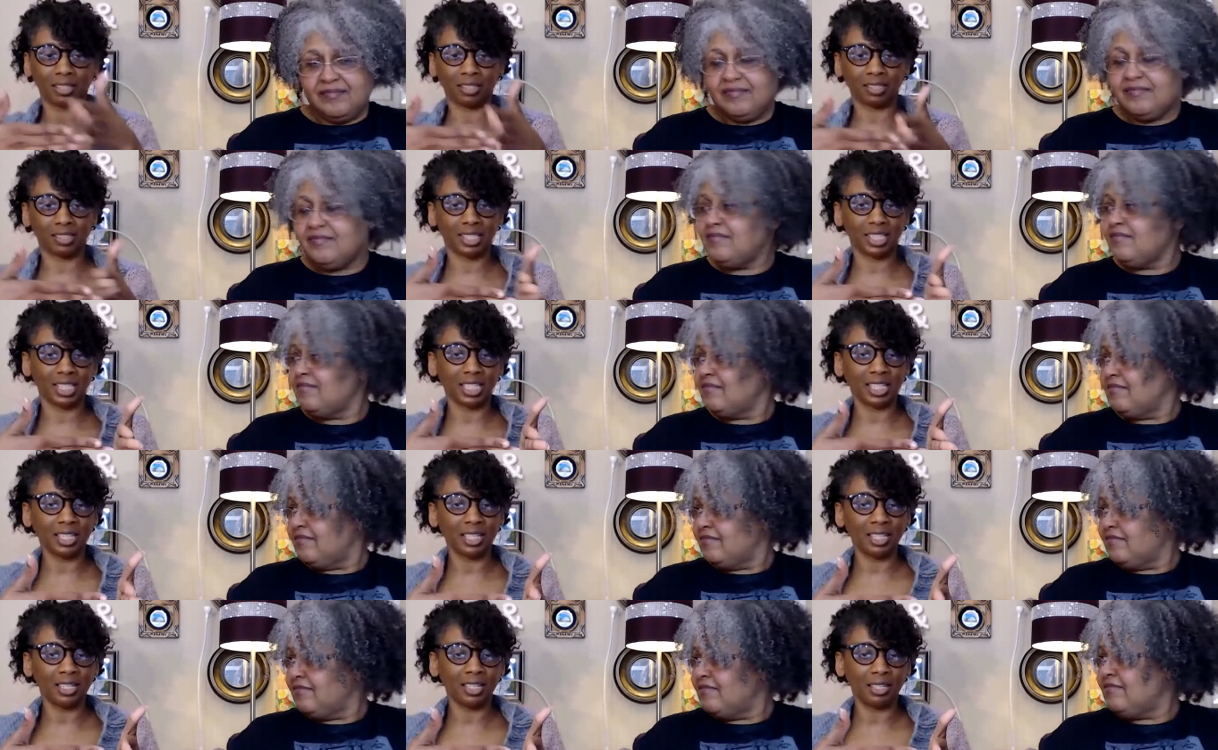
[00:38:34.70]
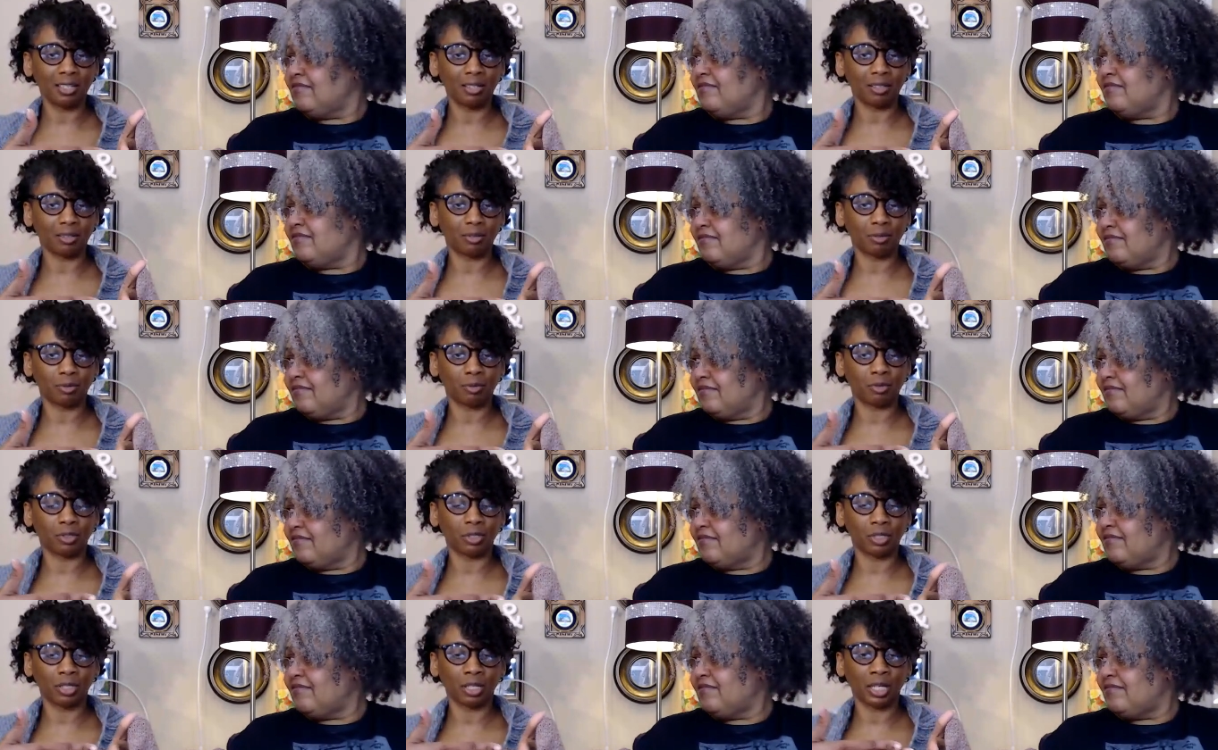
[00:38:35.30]
Speaker 1: a T
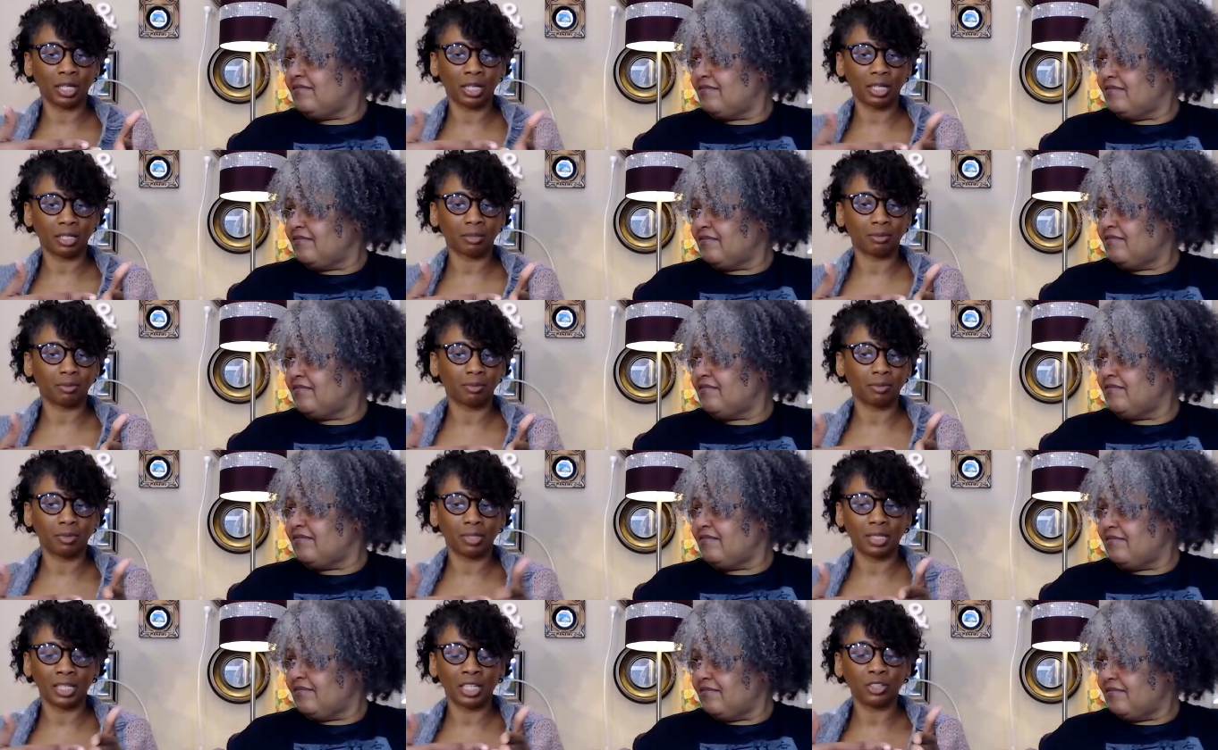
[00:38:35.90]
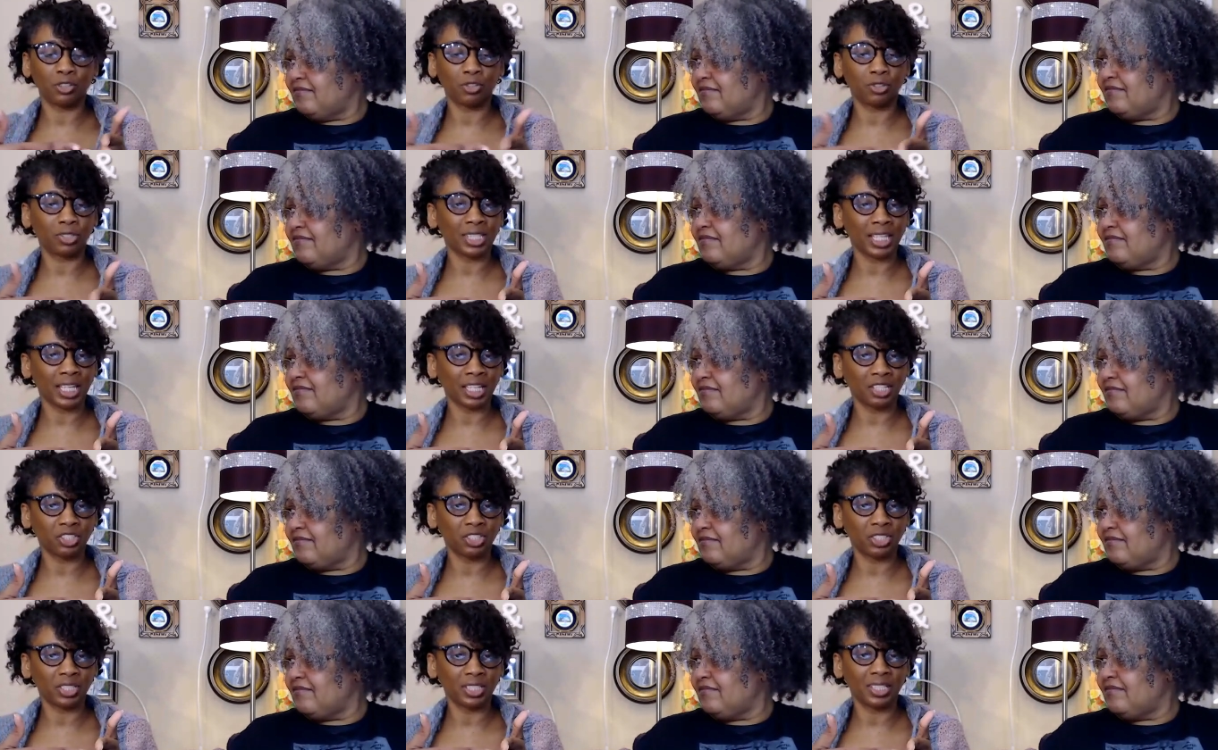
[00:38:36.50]
uh,
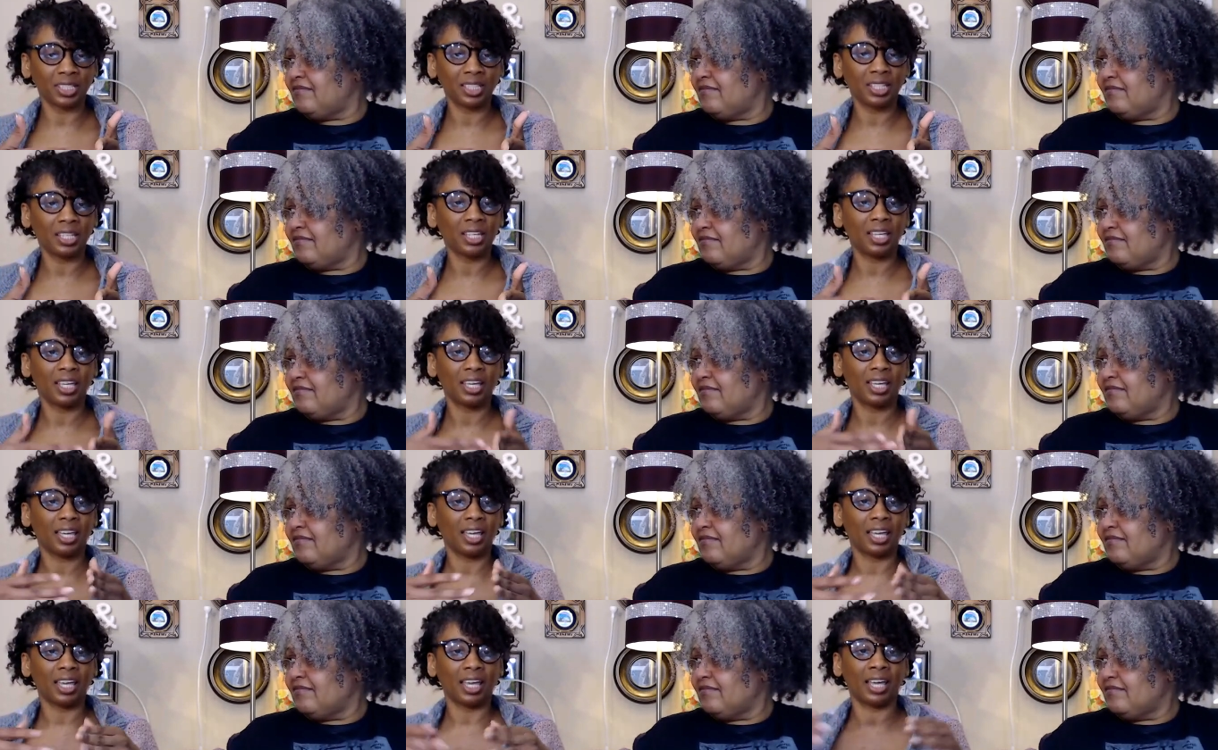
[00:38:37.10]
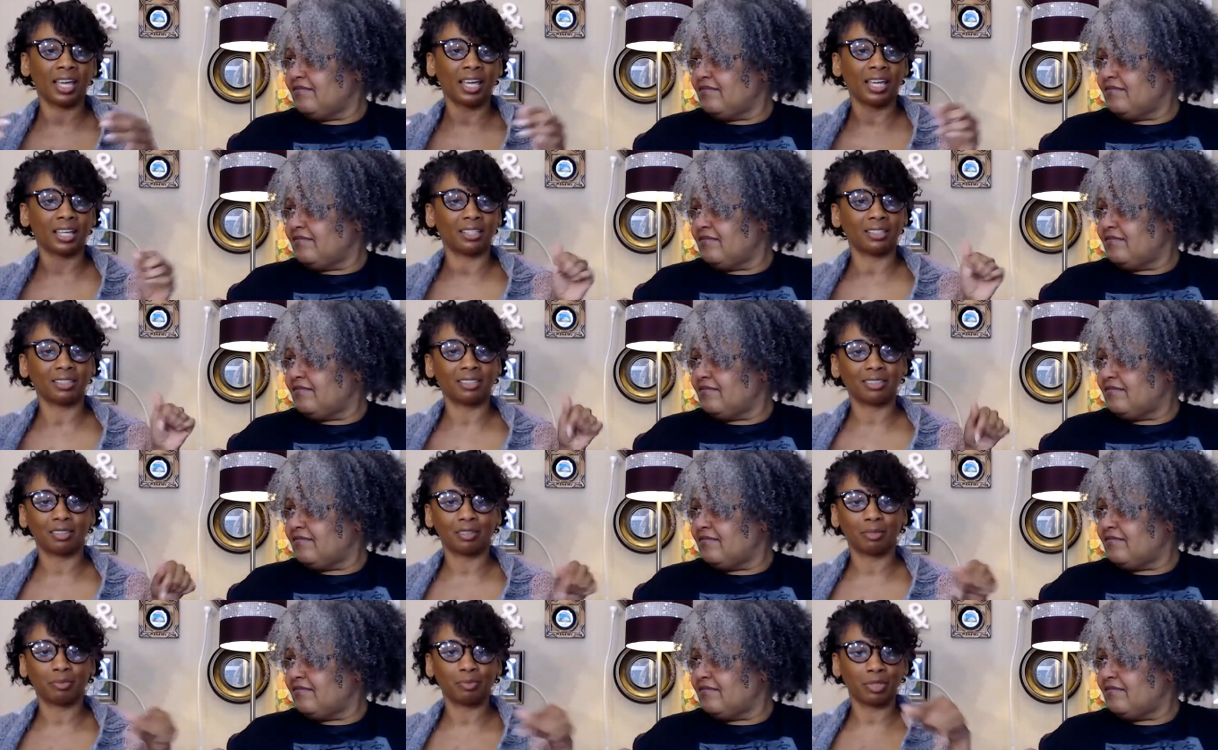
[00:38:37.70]
intersection,
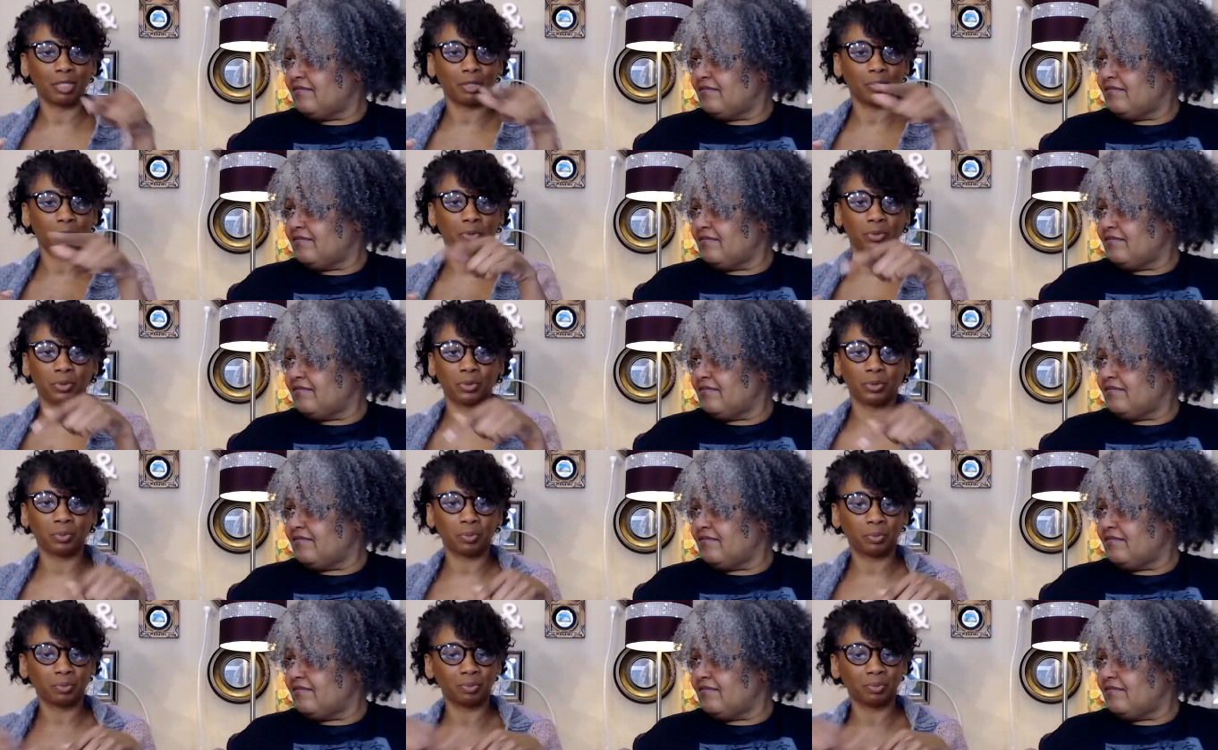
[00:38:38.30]
and people